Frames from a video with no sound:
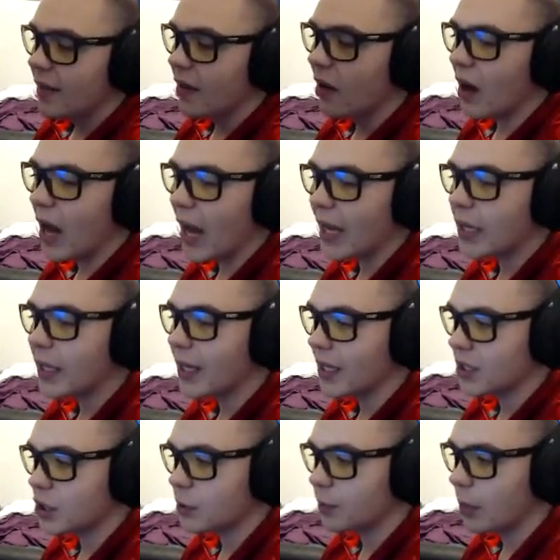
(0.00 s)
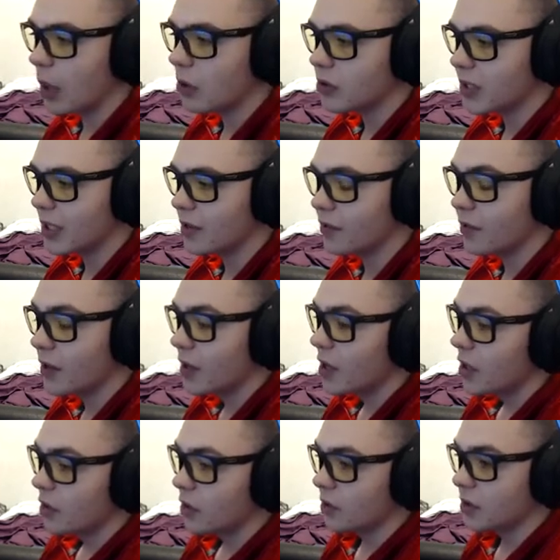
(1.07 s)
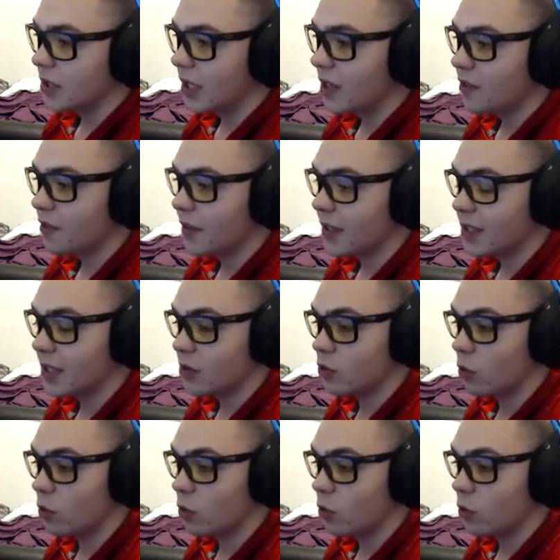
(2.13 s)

They are highly explosive. Their defense is